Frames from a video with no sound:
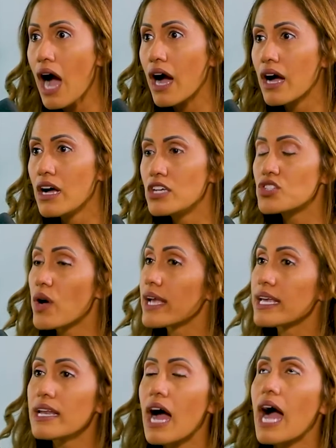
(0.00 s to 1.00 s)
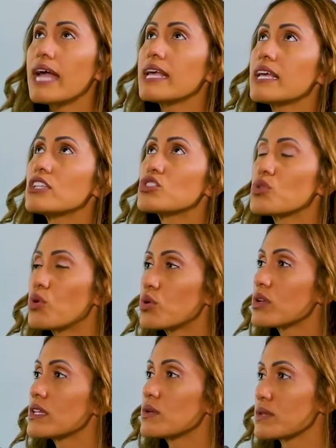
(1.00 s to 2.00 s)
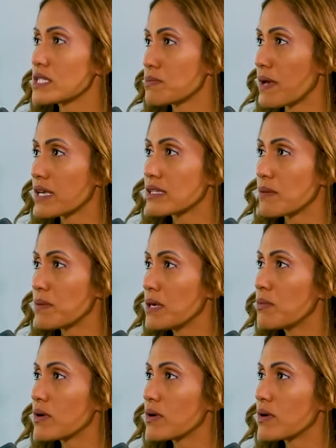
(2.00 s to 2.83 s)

Yeah. So I can totally respect that people